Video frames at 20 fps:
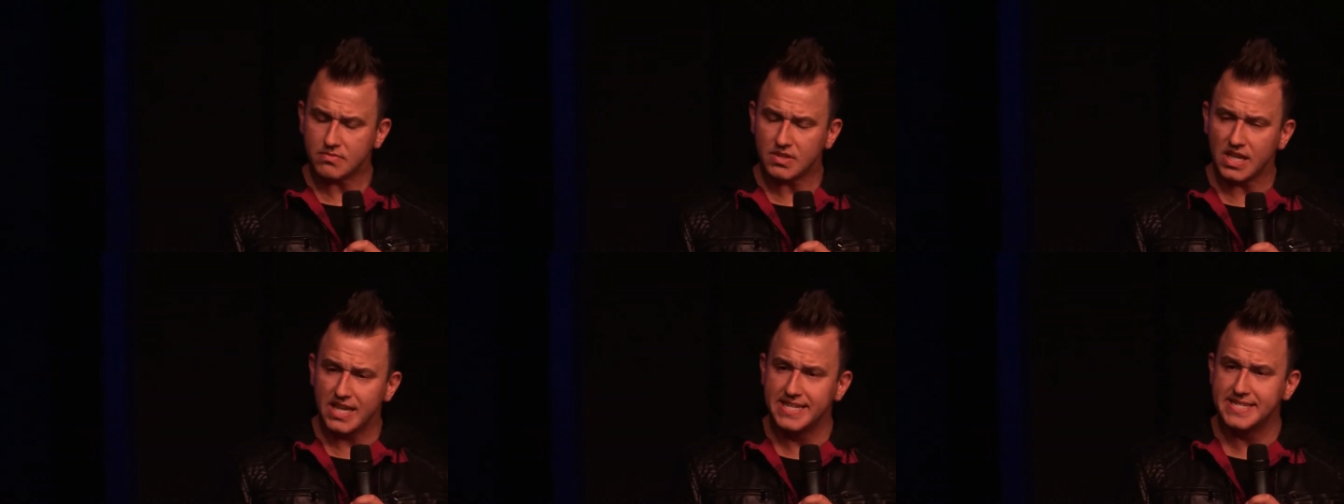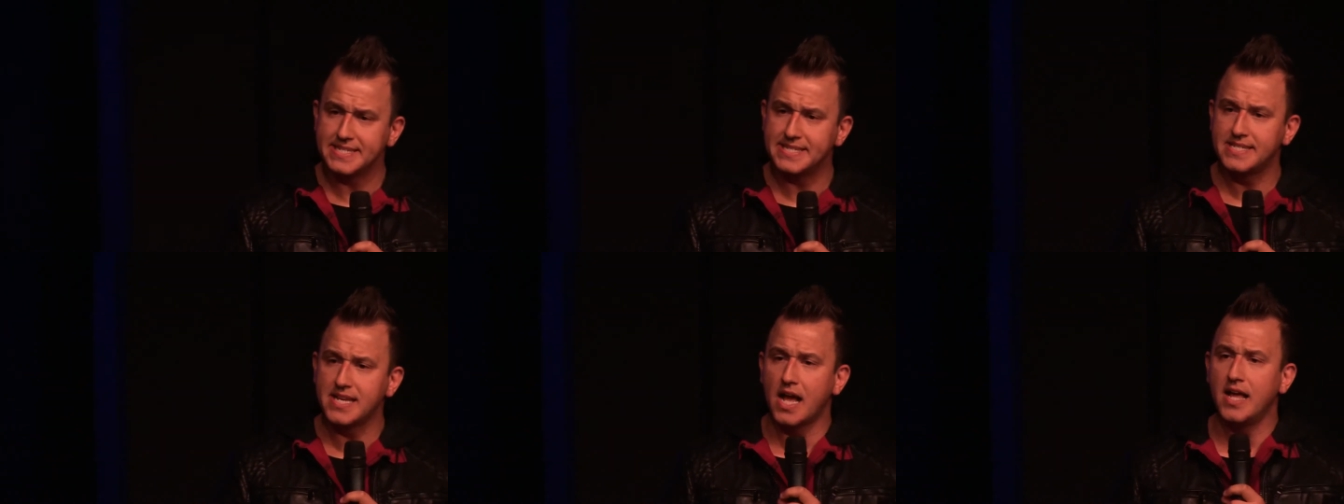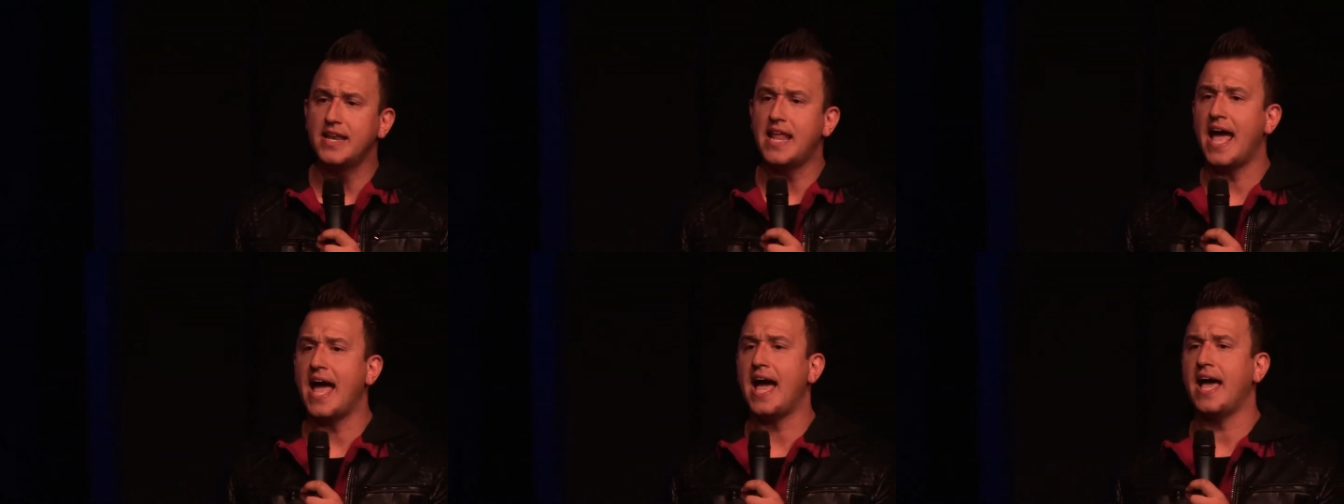His
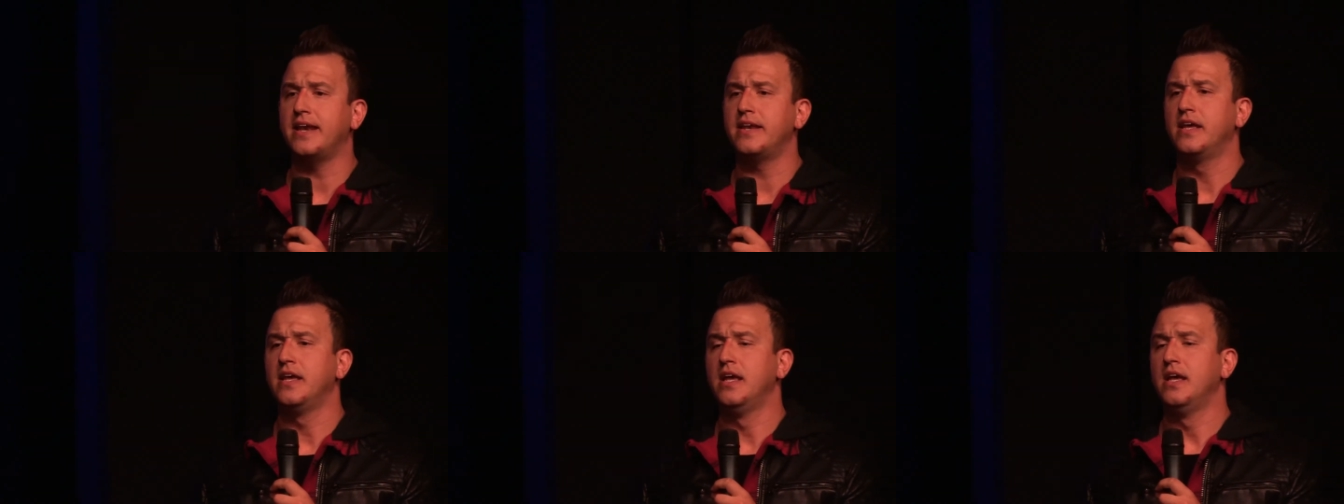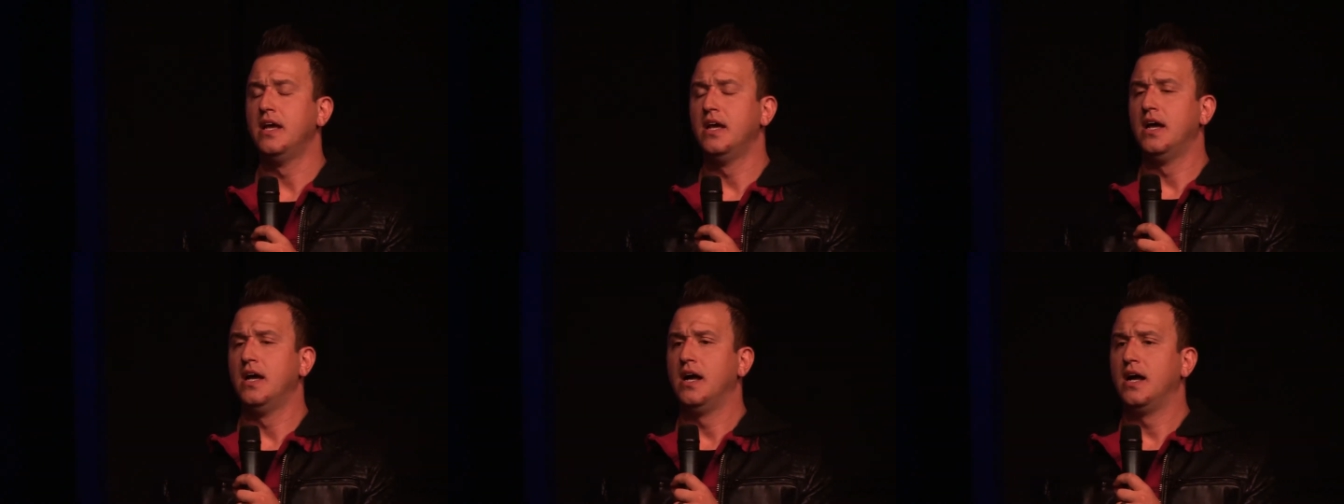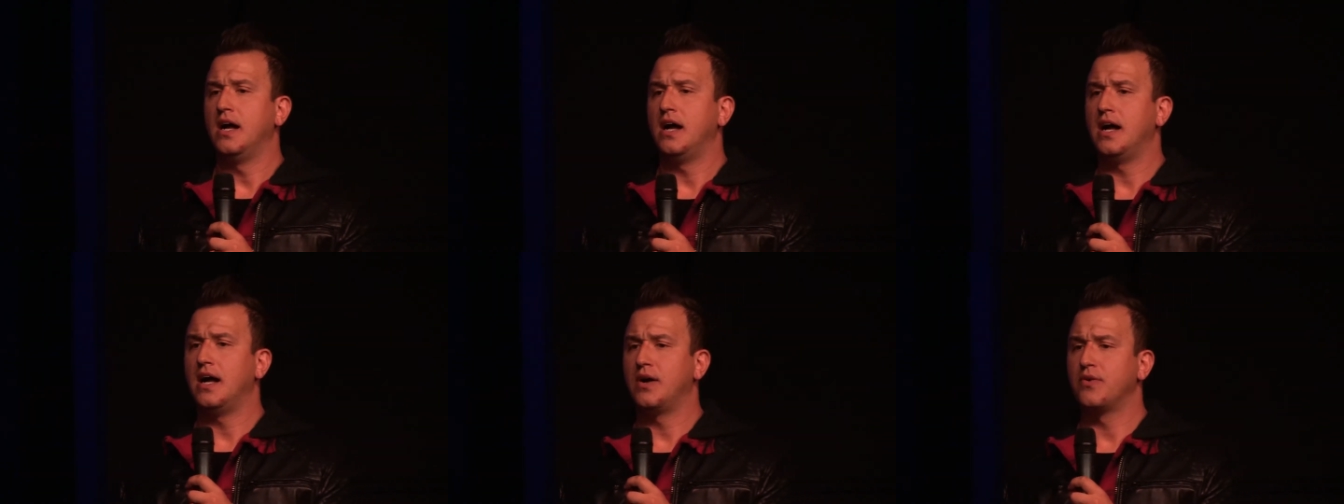son had
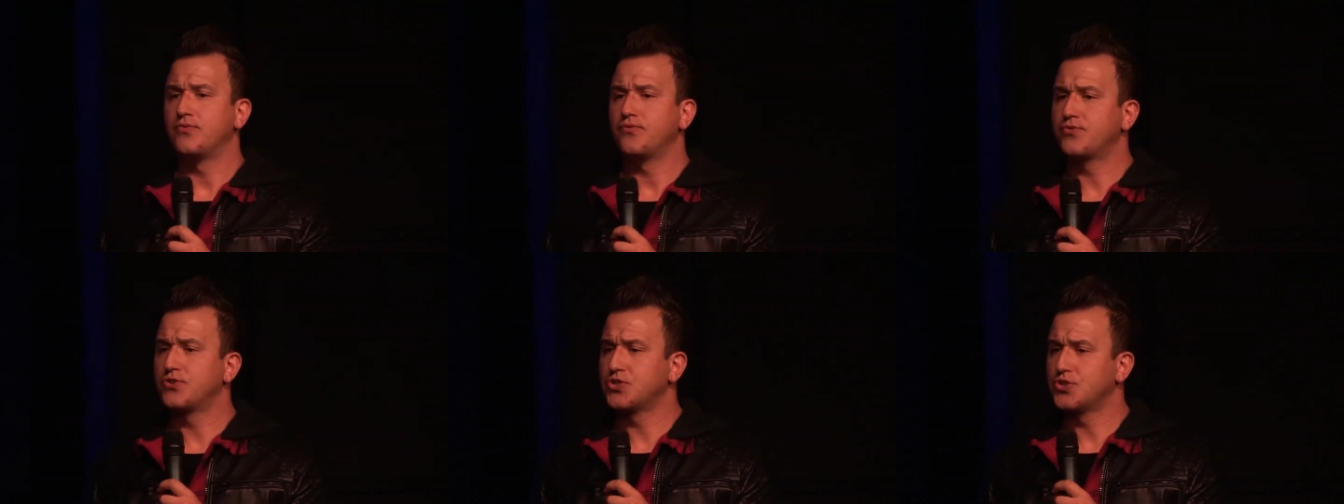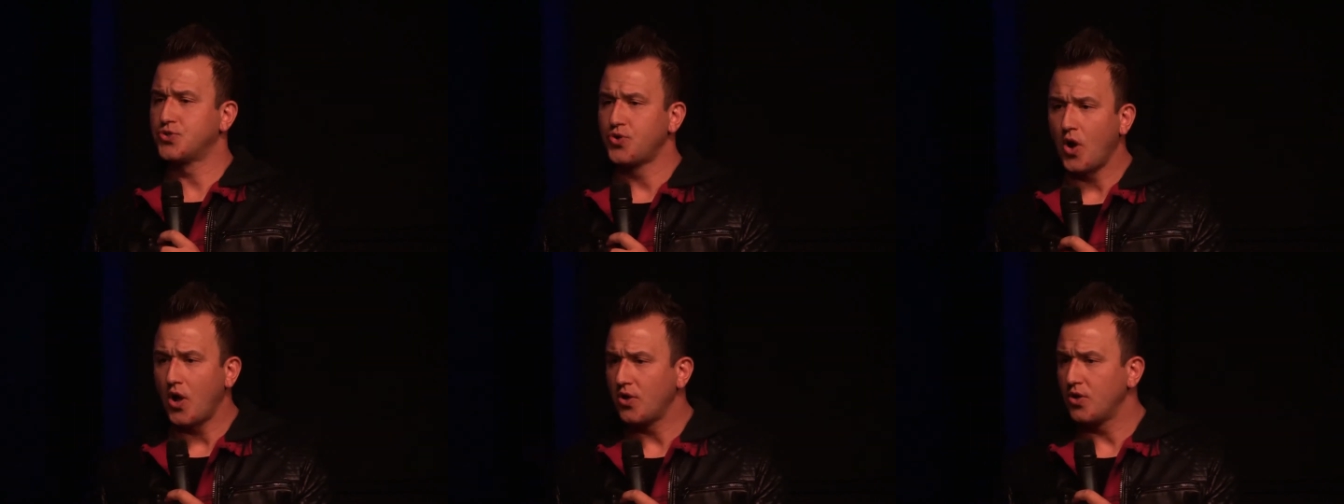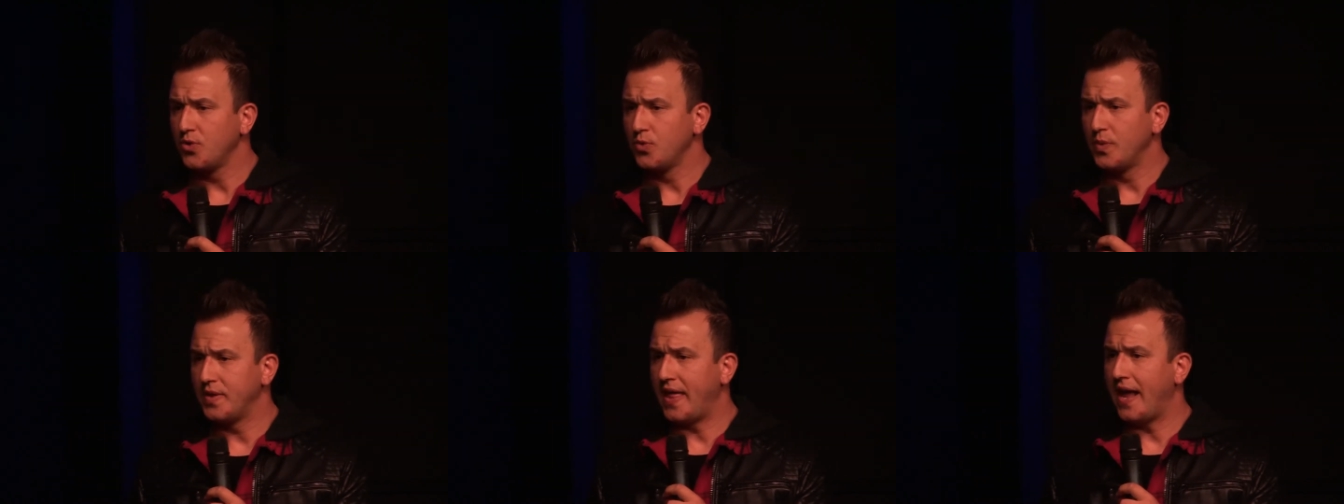uh,
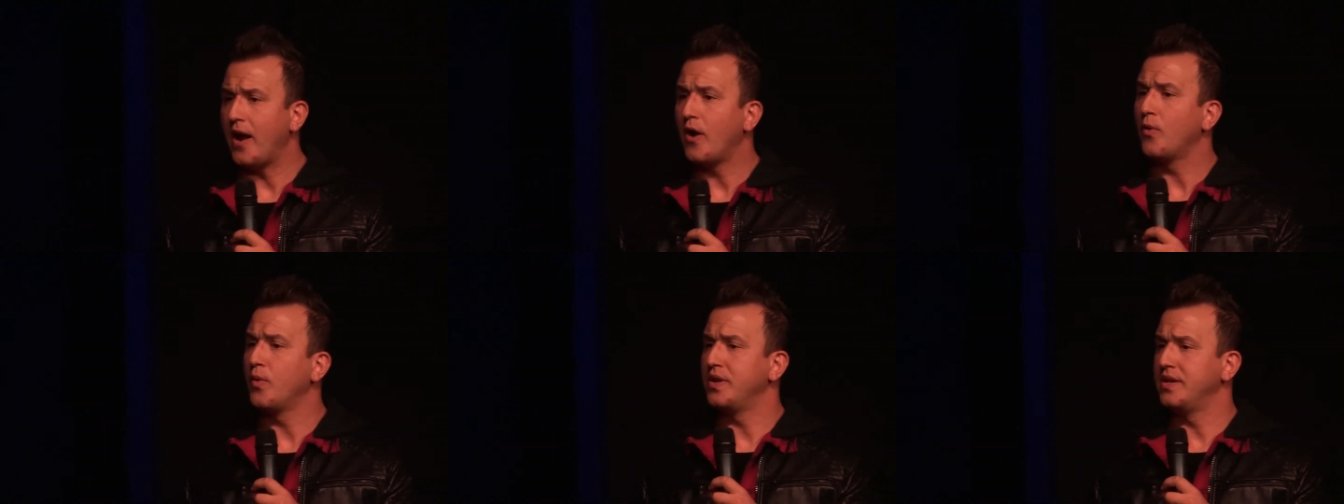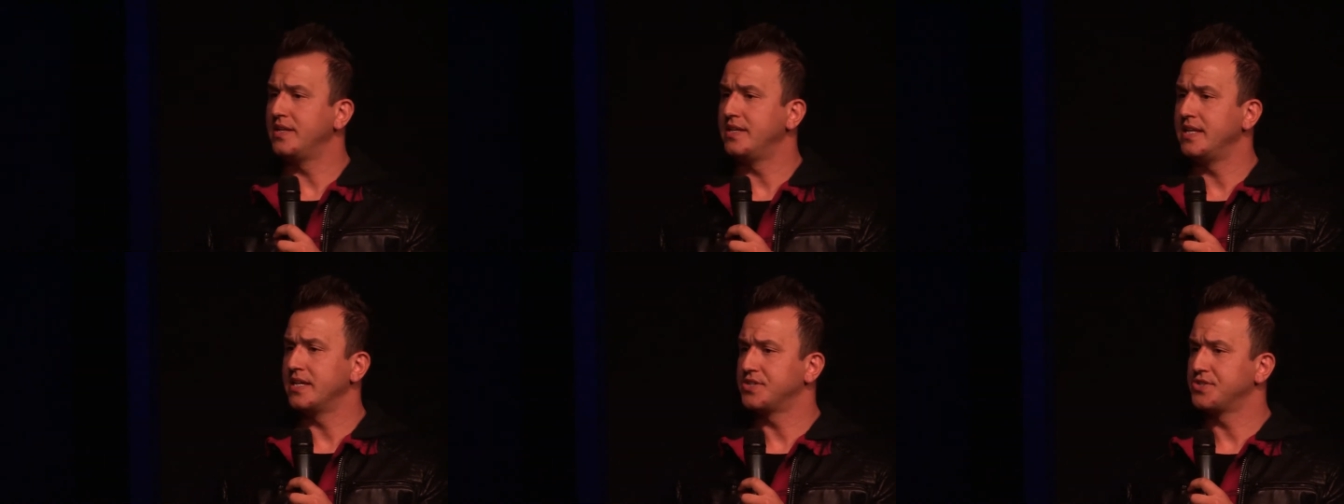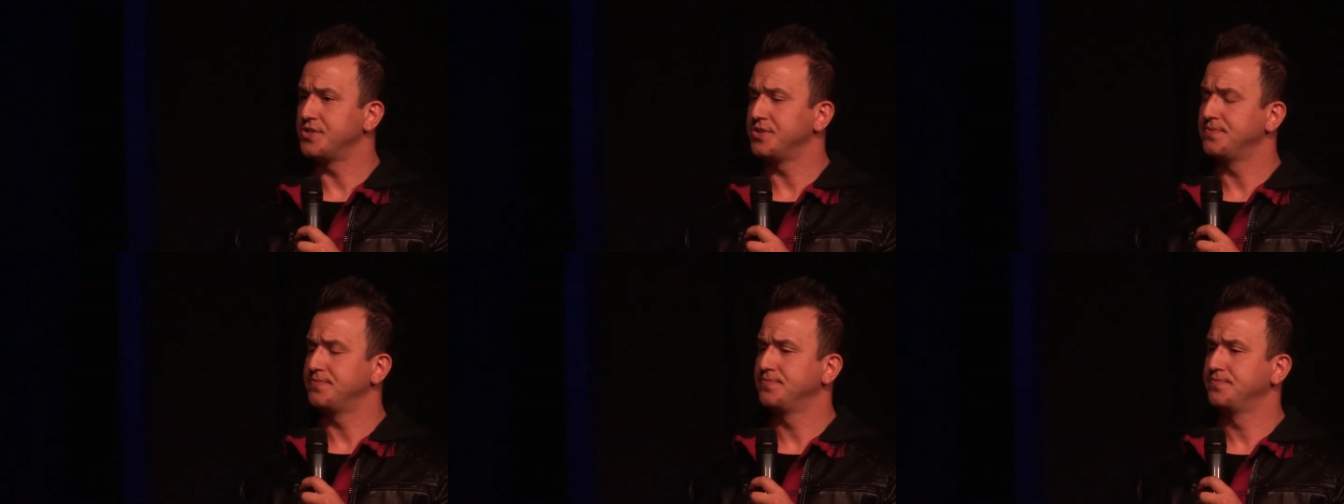struggled with heroin
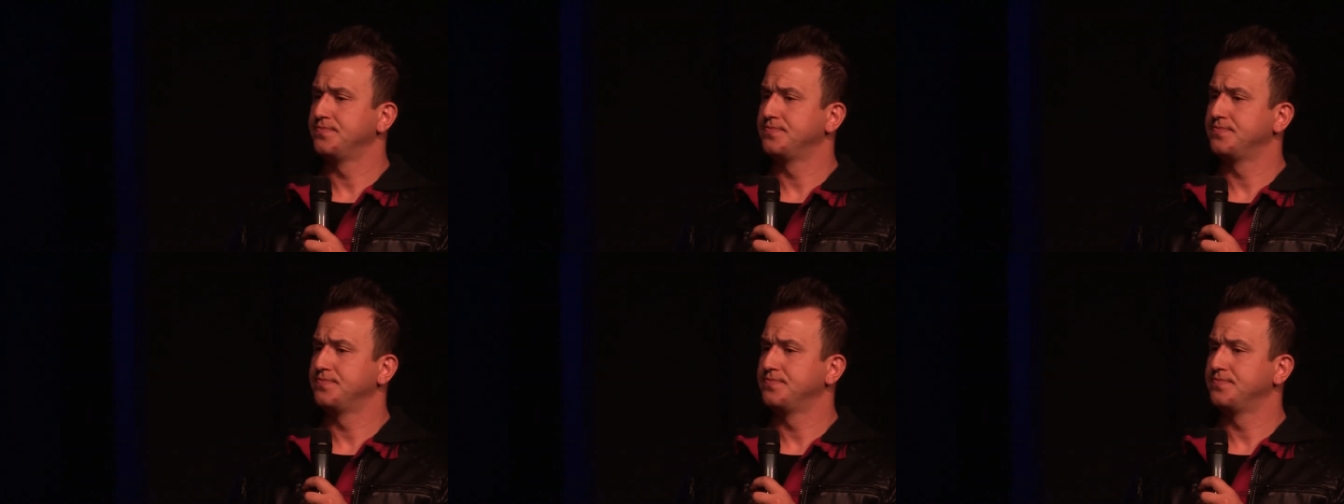addiction.